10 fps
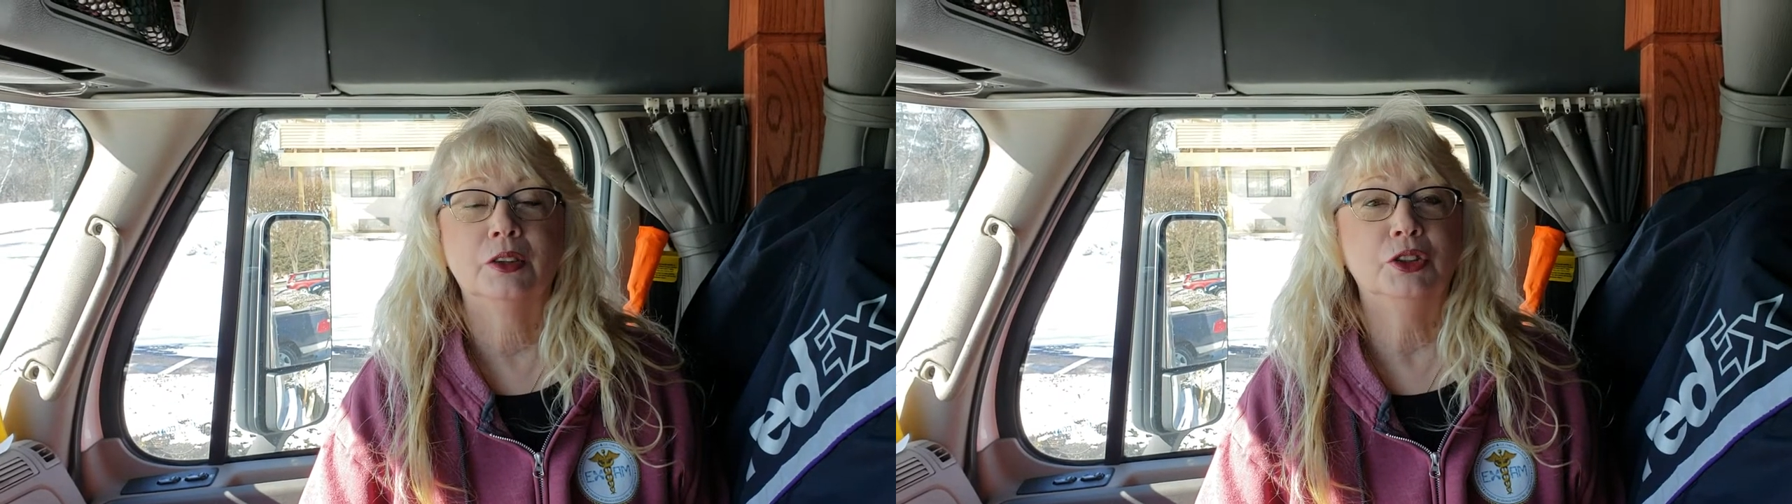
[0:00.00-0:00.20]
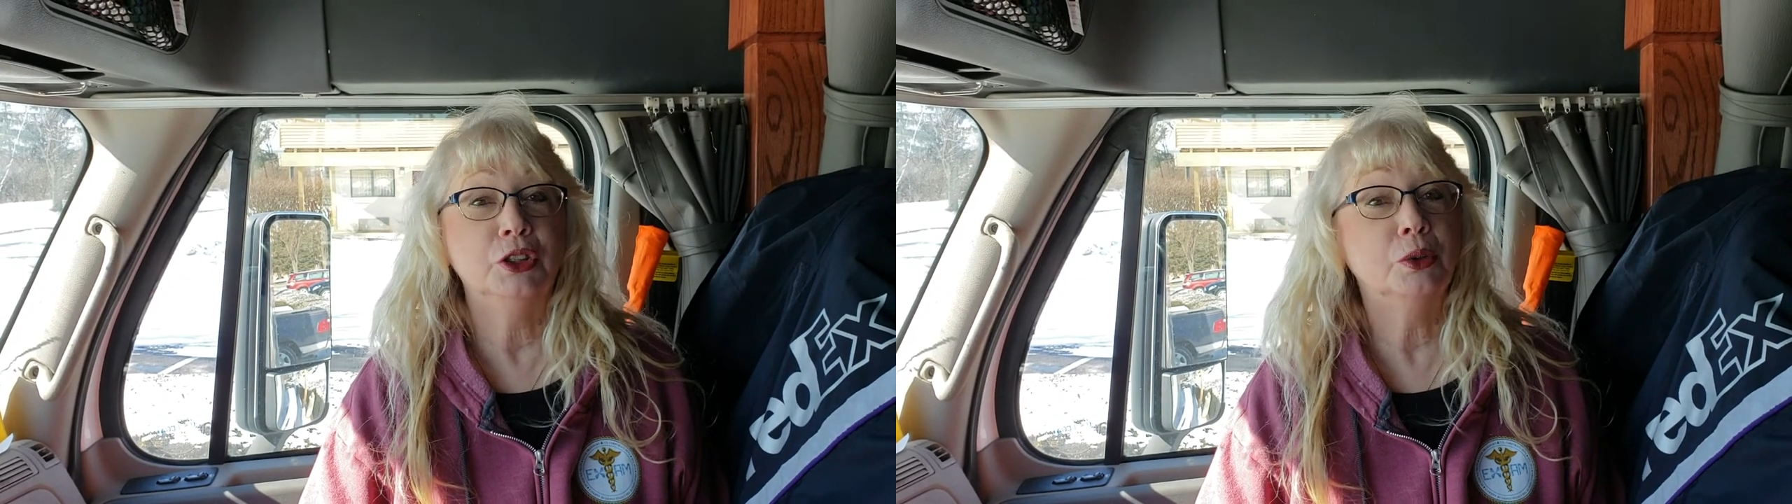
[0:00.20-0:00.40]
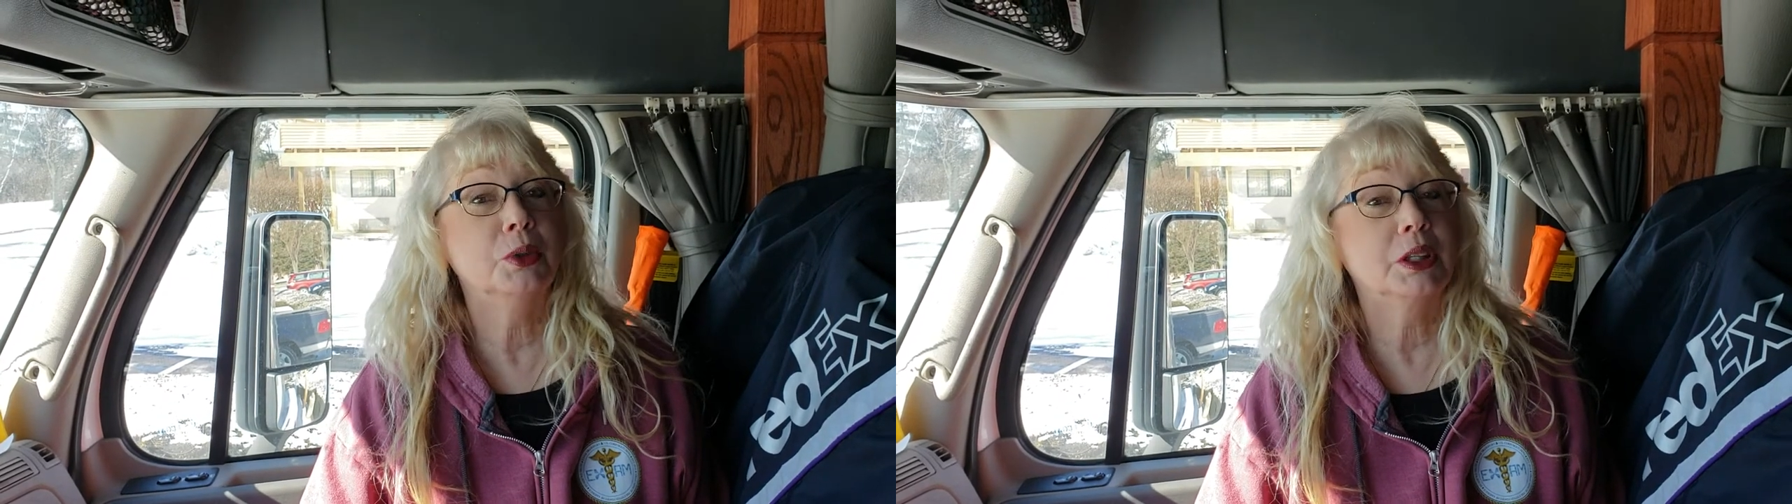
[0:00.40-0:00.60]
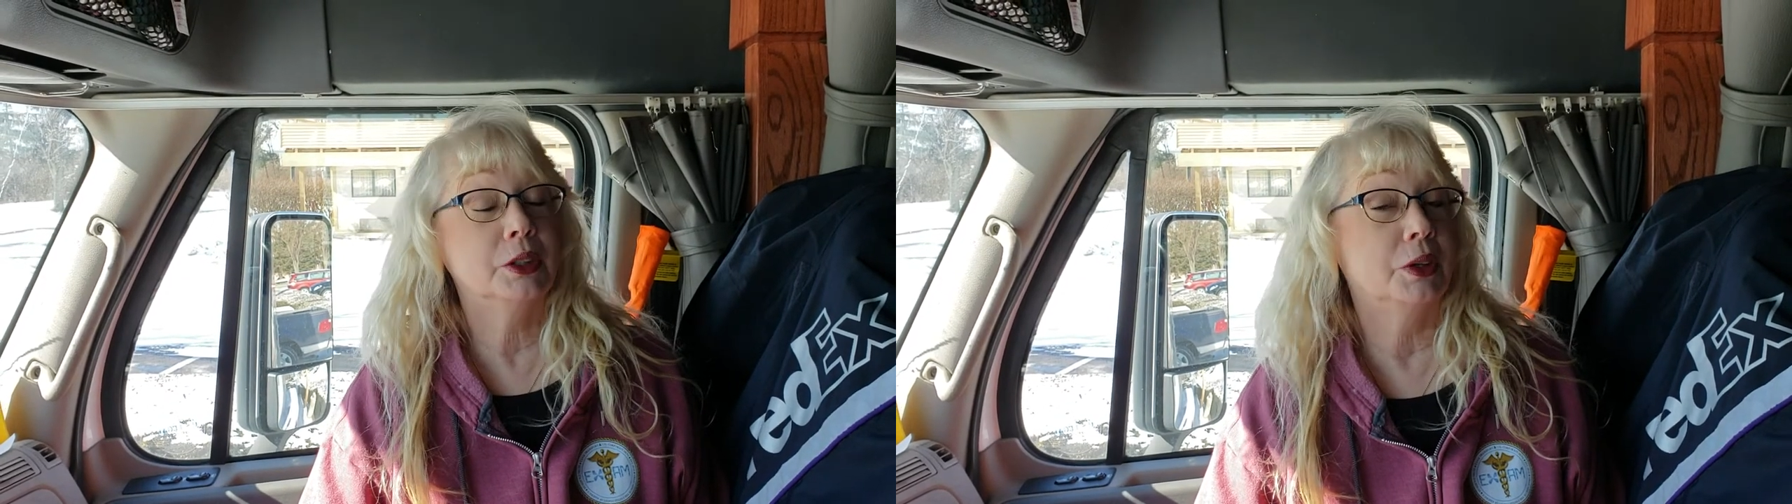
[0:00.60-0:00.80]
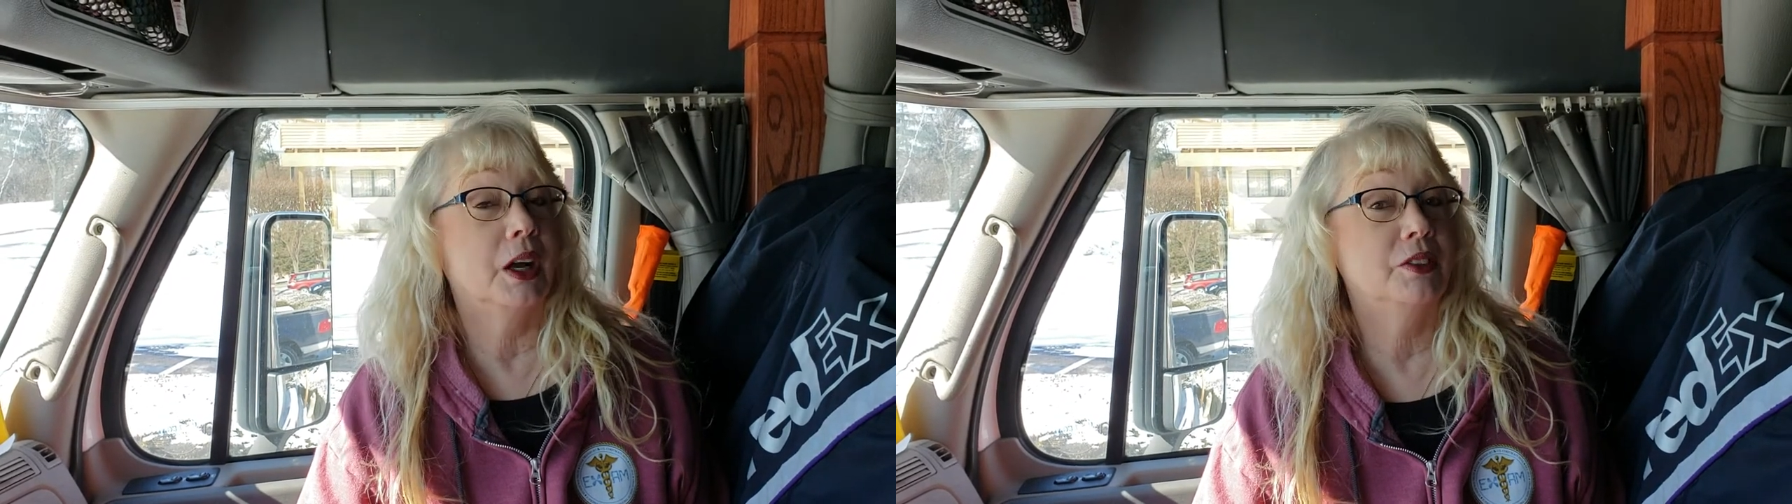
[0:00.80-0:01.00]
do you really
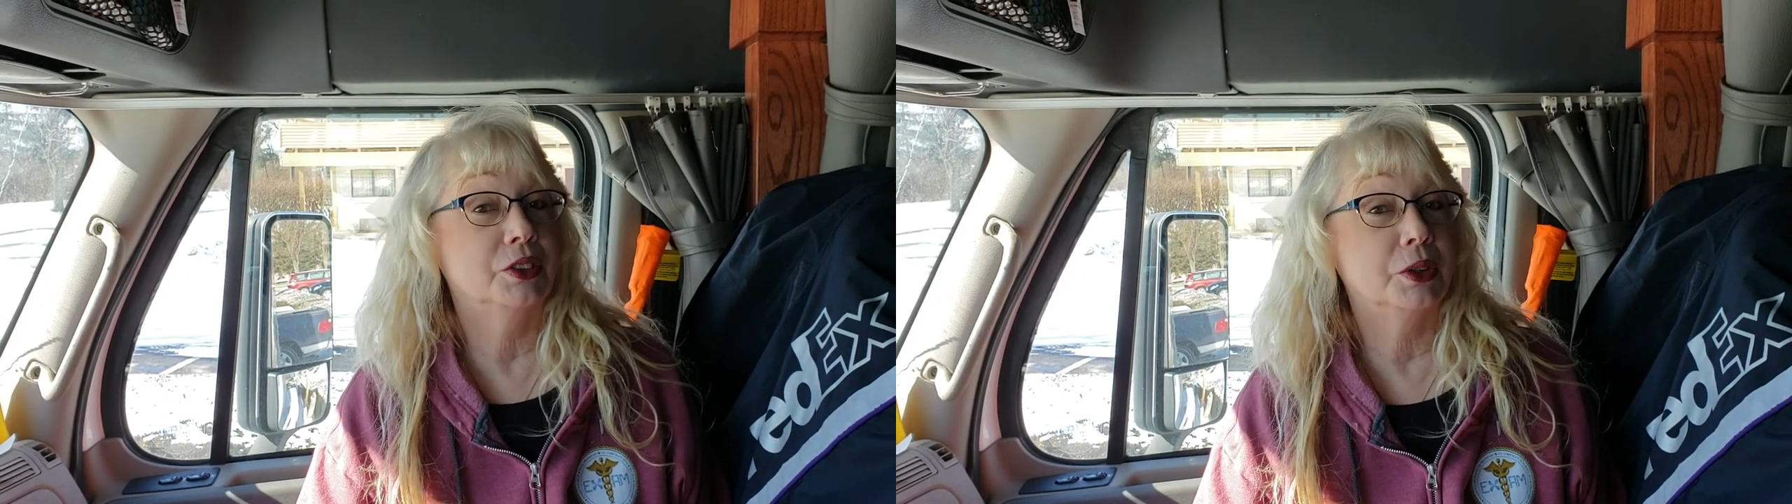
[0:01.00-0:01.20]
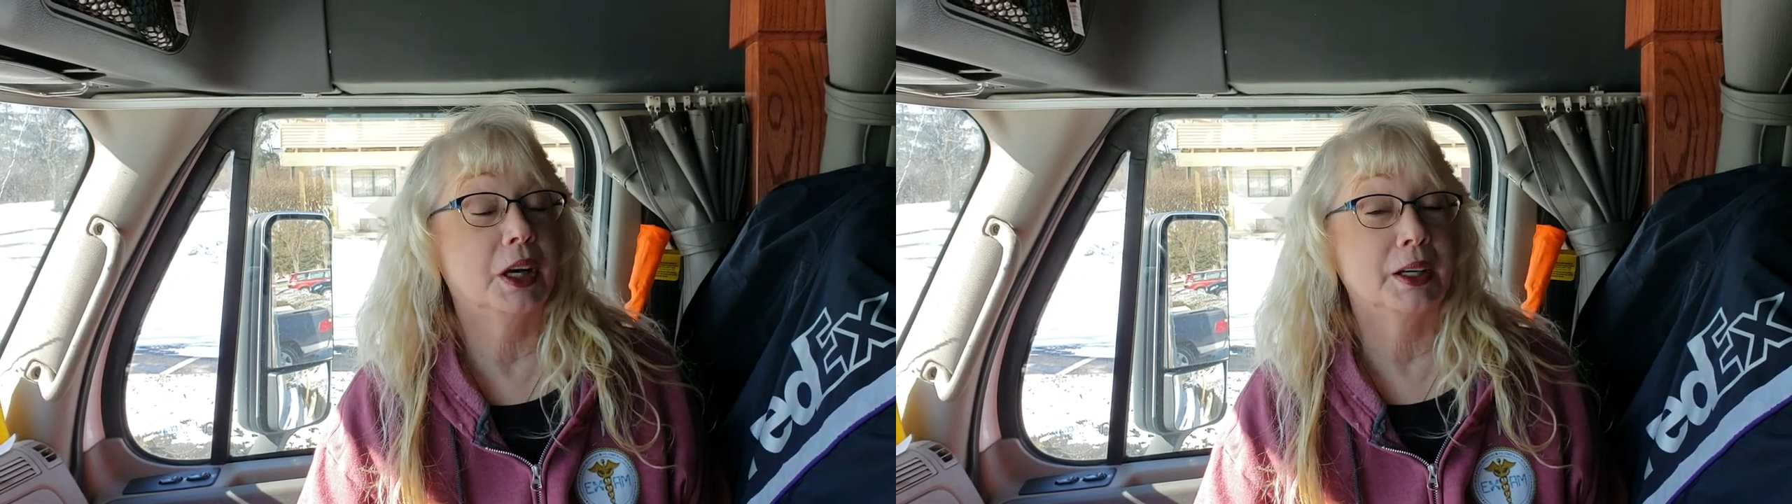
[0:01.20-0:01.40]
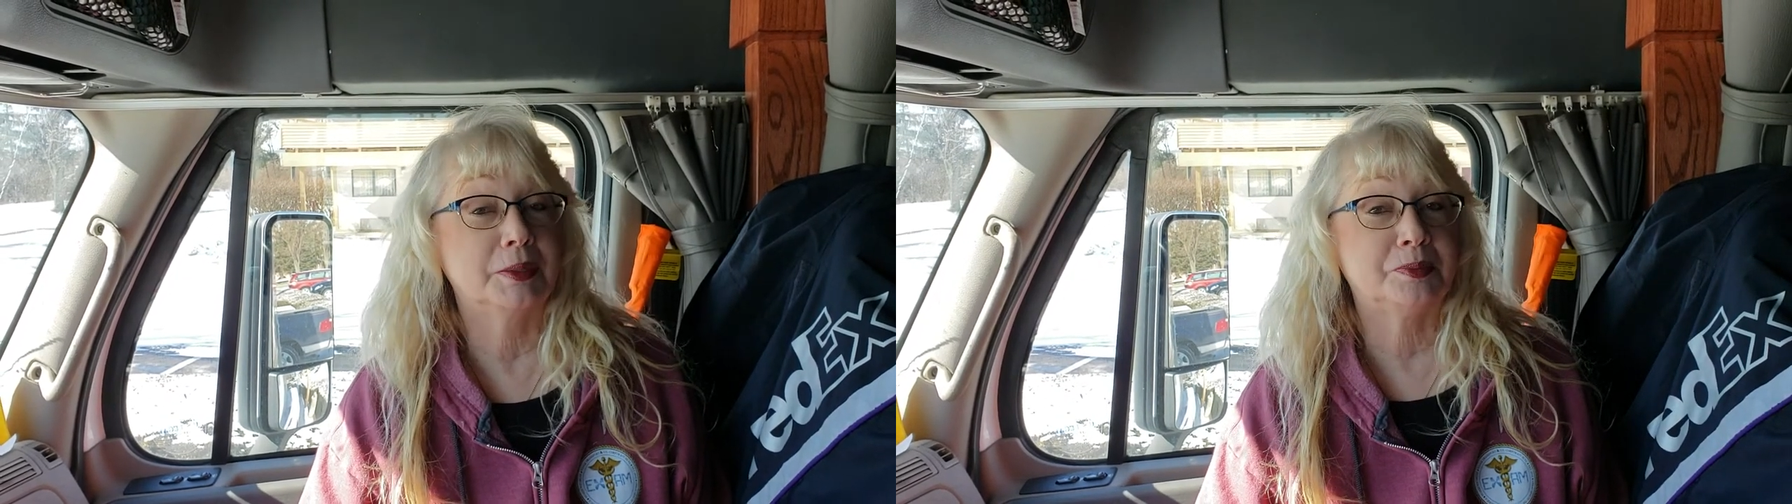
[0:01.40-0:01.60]
drive the truck?